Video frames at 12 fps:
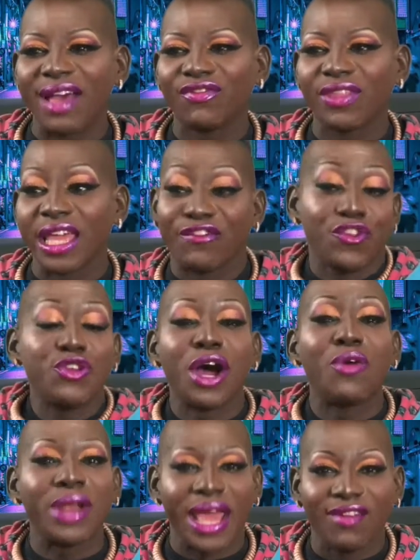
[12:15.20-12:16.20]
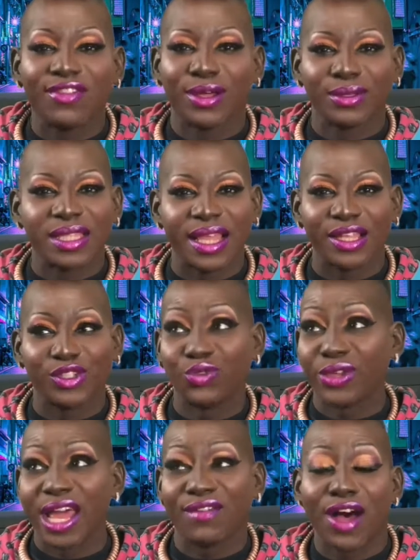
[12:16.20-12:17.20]
if you don't have those things, you
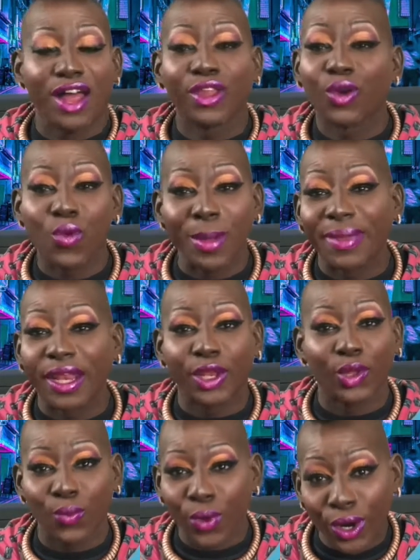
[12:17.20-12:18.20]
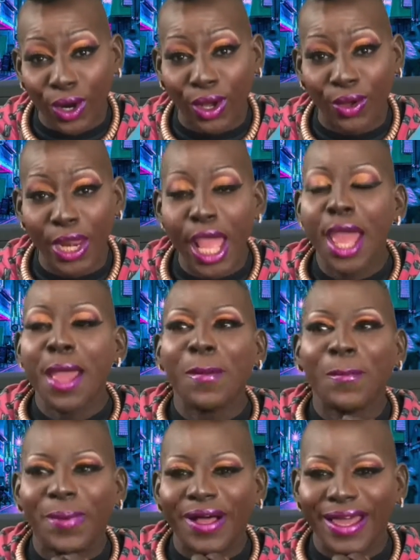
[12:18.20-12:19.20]
can have all the equipment in the world,
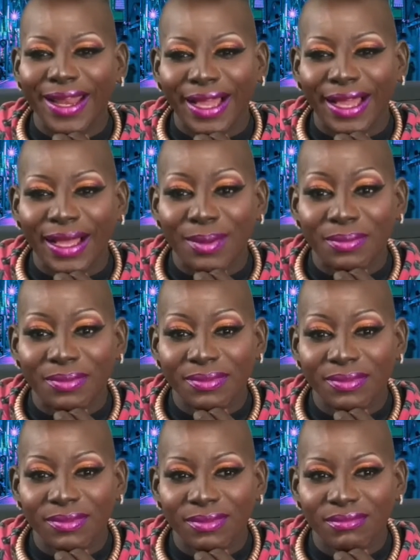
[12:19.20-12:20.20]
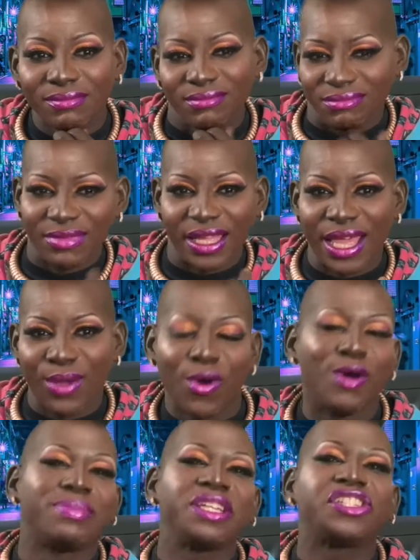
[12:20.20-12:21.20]
but it
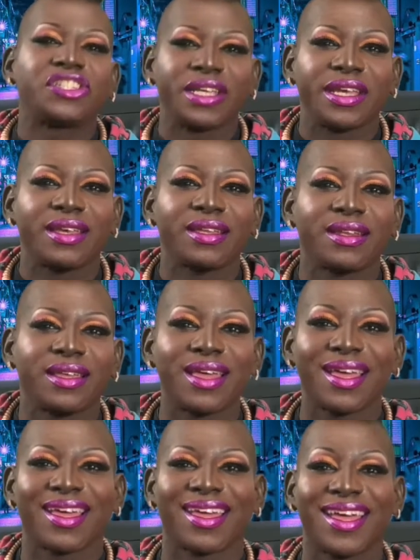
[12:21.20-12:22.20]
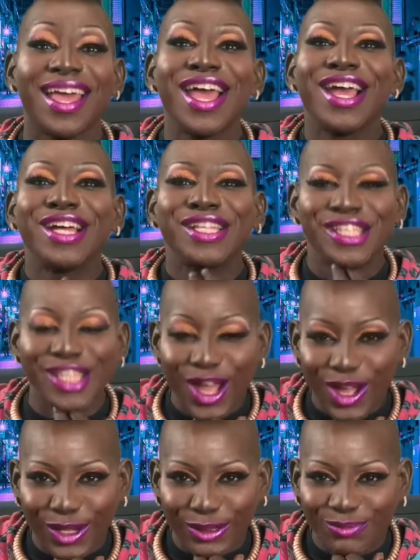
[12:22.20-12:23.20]
won't be shit.
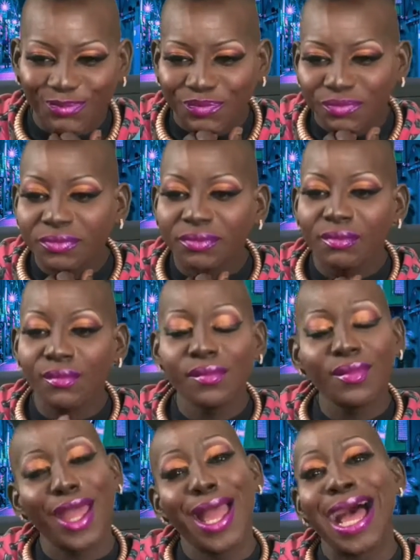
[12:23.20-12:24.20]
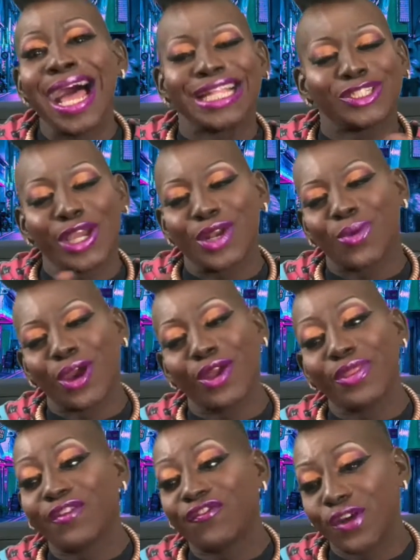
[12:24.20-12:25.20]
So I try to work on
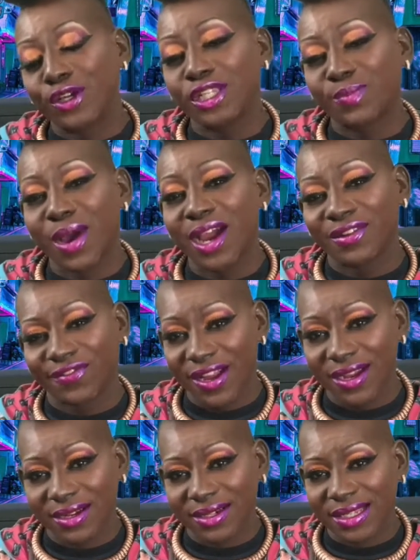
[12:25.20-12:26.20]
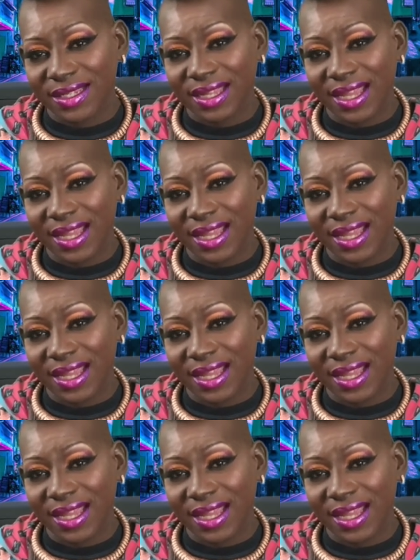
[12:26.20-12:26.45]
the first part first.